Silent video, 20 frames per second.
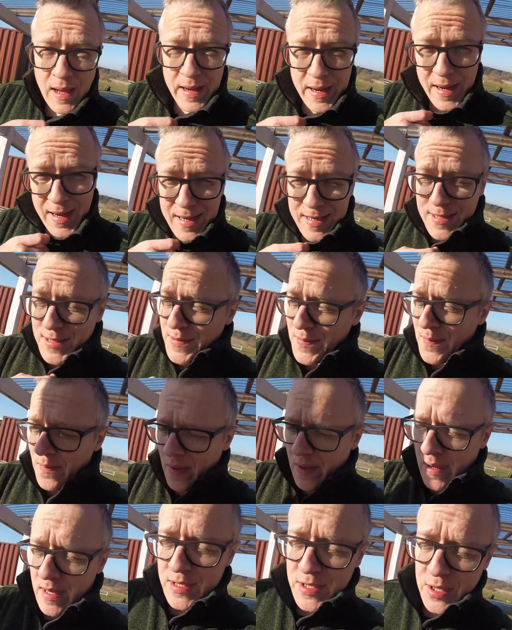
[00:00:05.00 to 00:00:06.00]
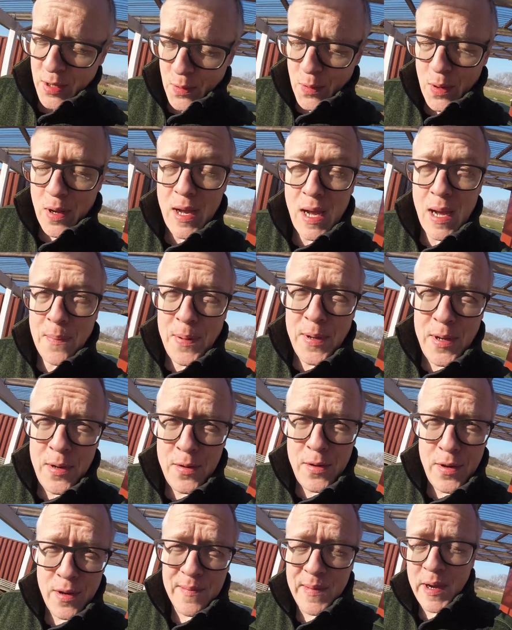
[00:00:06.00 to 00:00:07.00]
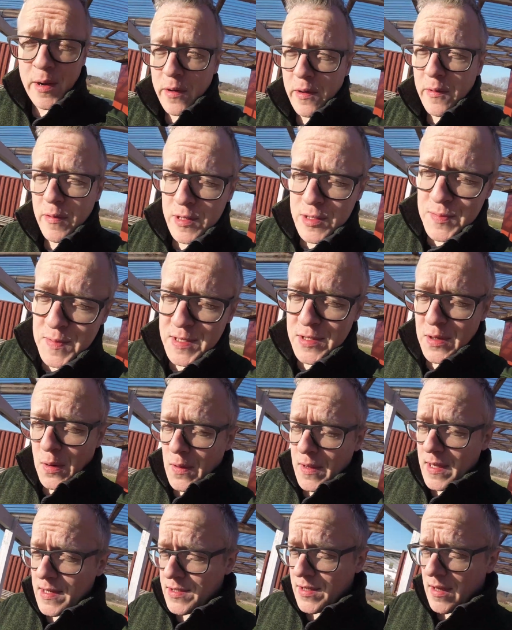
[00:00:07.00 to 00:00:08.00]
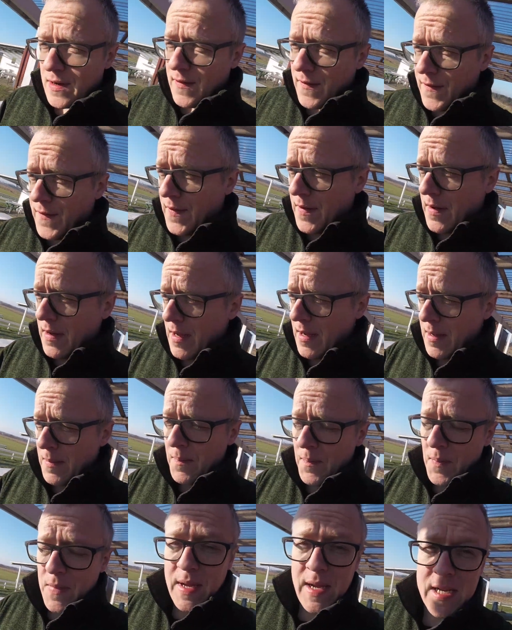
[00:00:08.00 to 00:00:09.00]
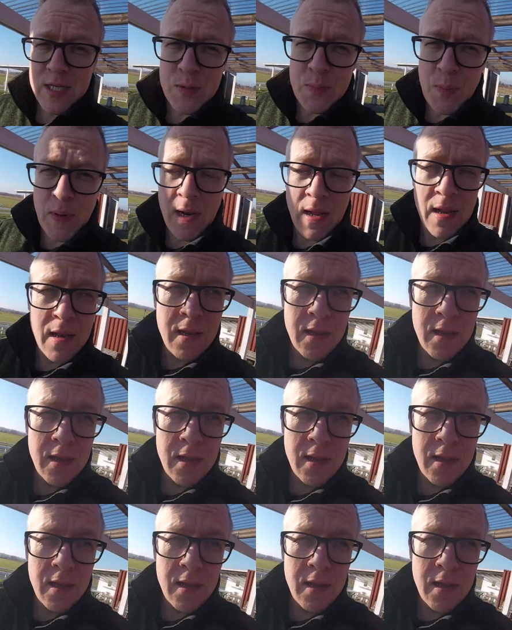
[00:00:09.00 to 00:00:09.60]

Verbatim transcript: Hey guys, so Happy New Year, Merry Christmas, all that stuff. Um, it's been a